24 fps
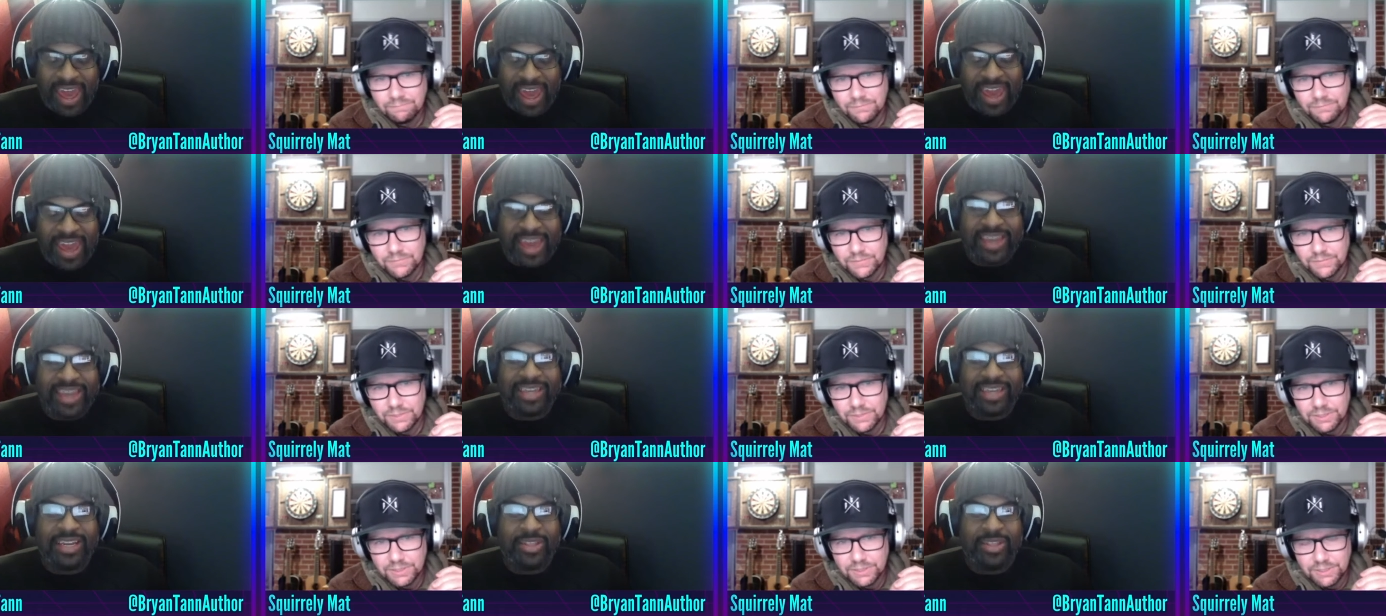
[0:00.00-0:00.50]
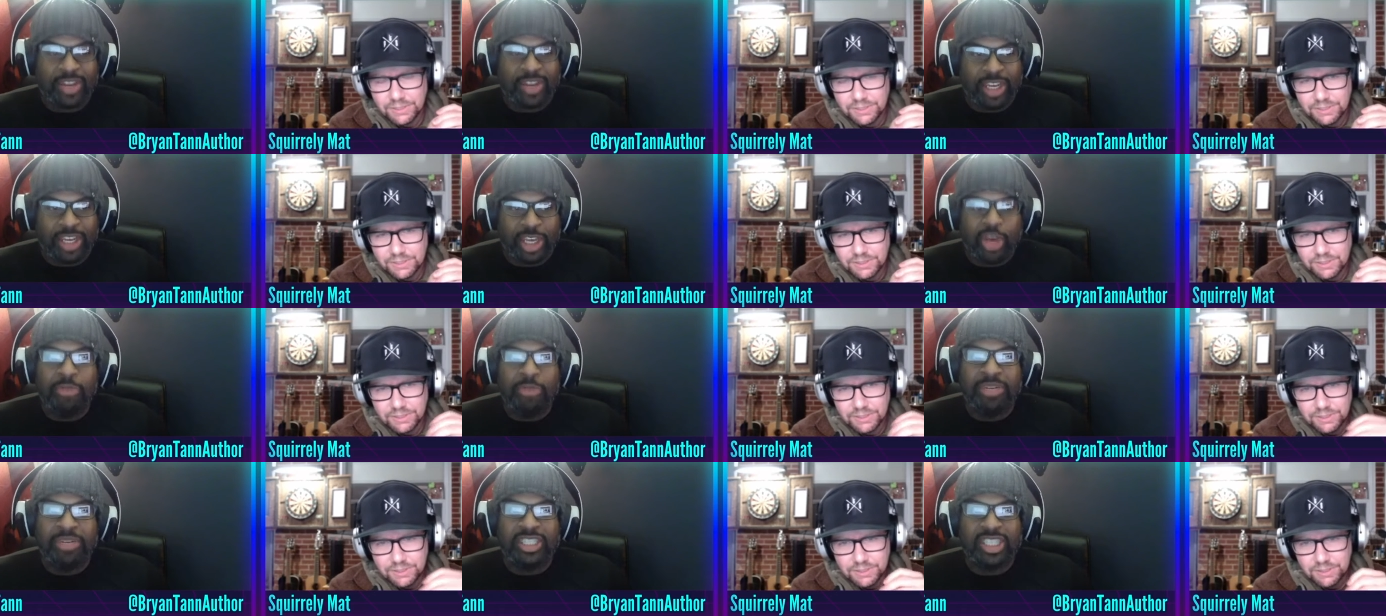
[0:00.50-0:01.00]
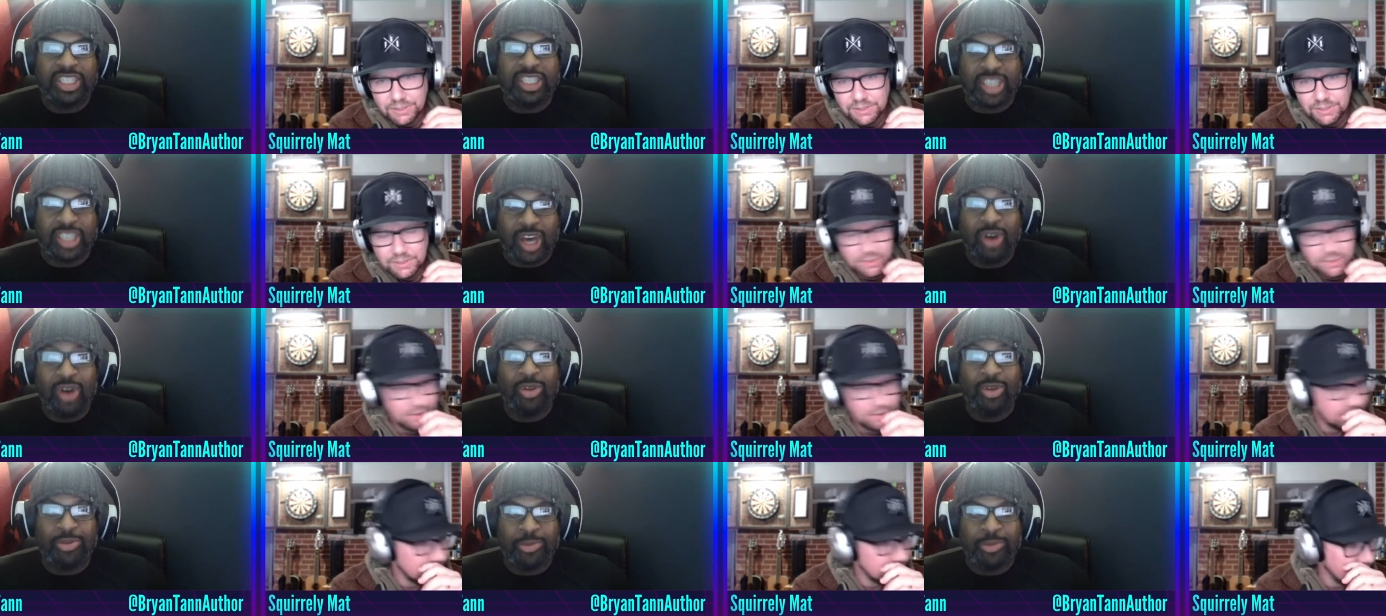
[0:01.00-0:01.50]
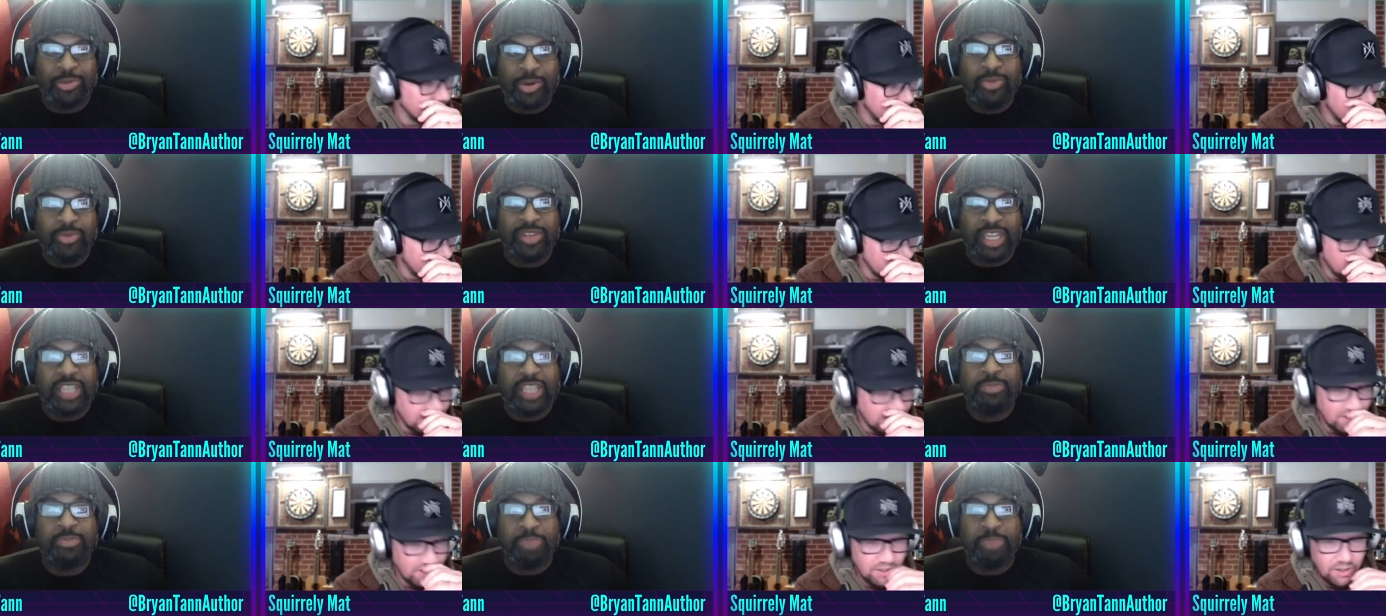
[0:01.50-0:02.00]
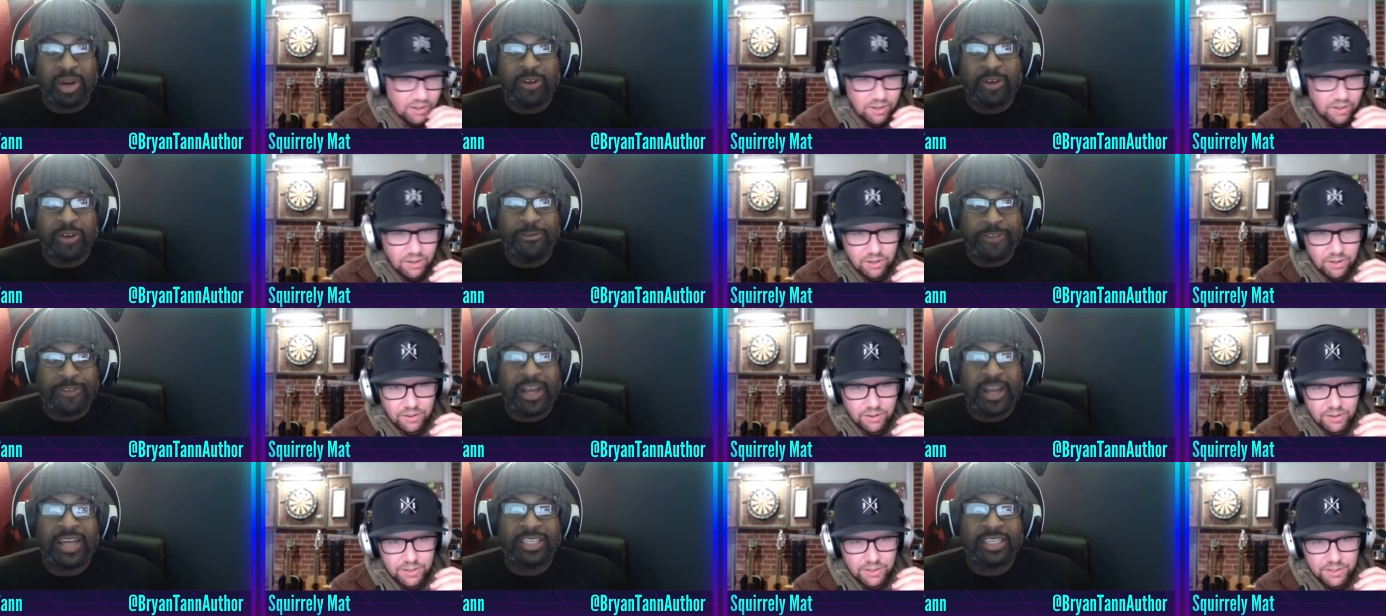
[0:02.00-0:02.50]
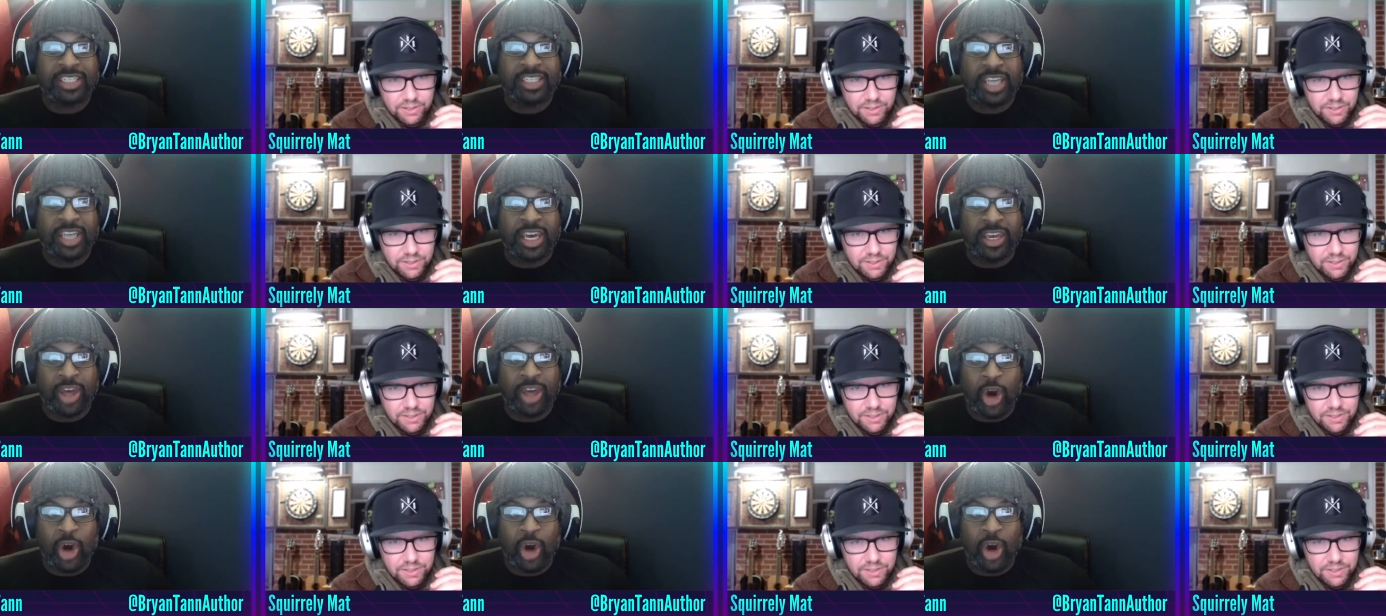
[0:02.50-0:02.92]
Speaker 1: agony that humans go through when these oh. butterflies take